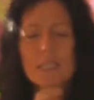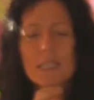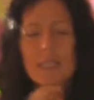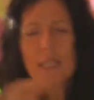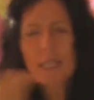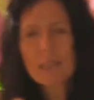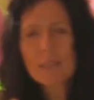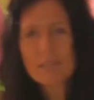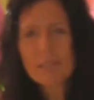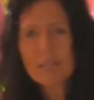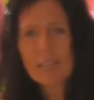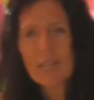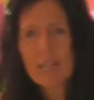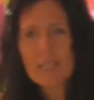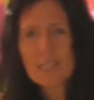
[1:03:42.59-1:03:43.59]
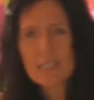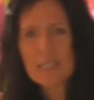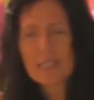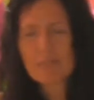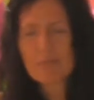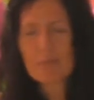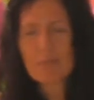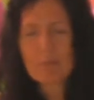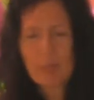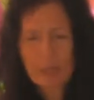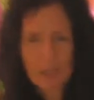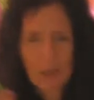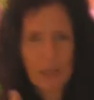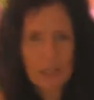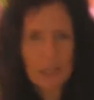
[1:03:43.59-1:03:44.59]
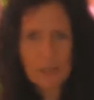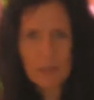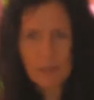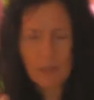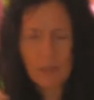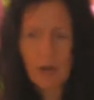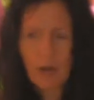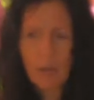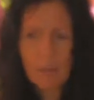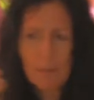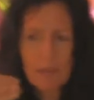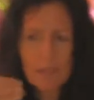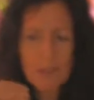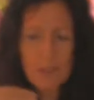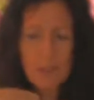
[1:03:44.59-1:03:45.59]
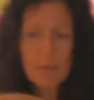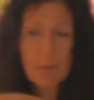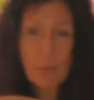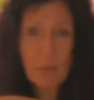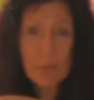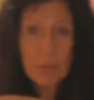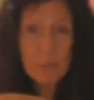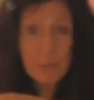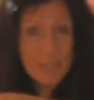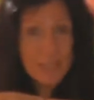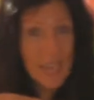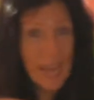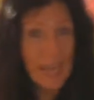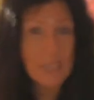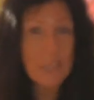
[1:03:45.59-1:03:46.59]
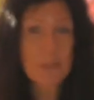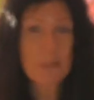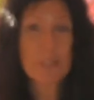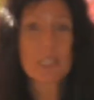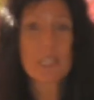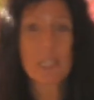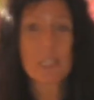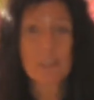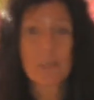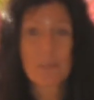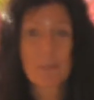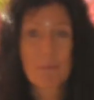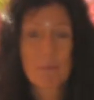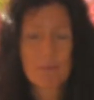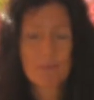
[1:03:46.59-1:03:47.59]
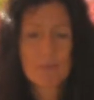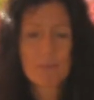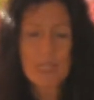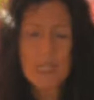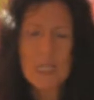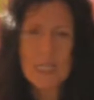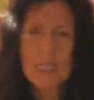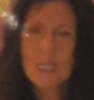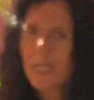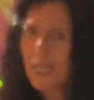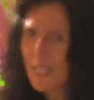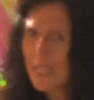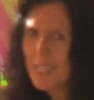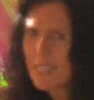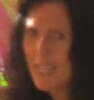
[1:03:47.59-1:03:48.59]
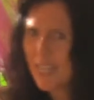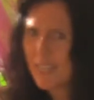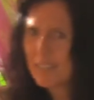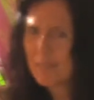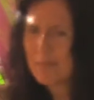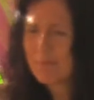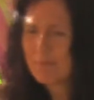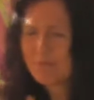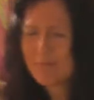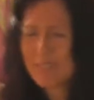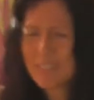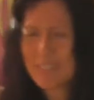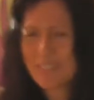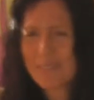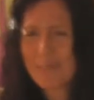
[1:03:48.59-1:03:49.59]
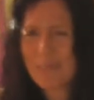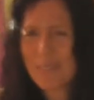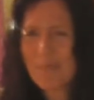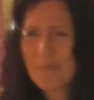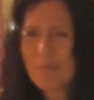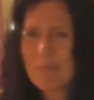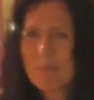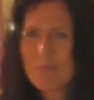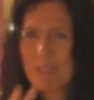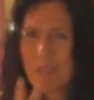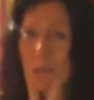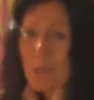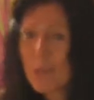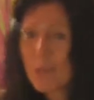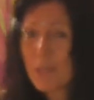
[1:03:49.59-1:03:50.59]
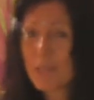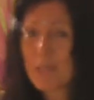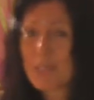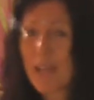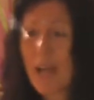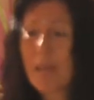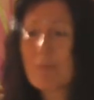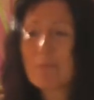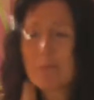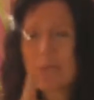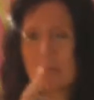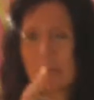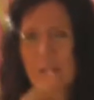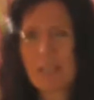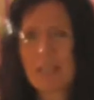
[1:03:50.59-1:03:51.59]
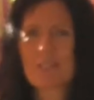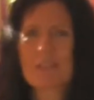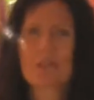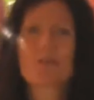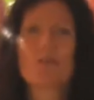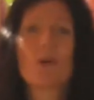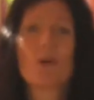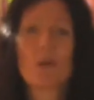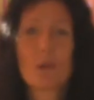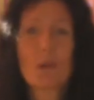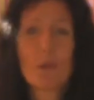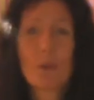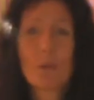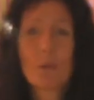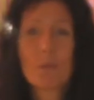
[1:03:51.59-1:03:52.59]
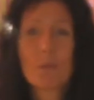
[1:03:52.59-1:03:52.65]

And I realized by talking to her how much the boys were attached to each other. And I said, dear one, in 2 years' time, you will get your goal.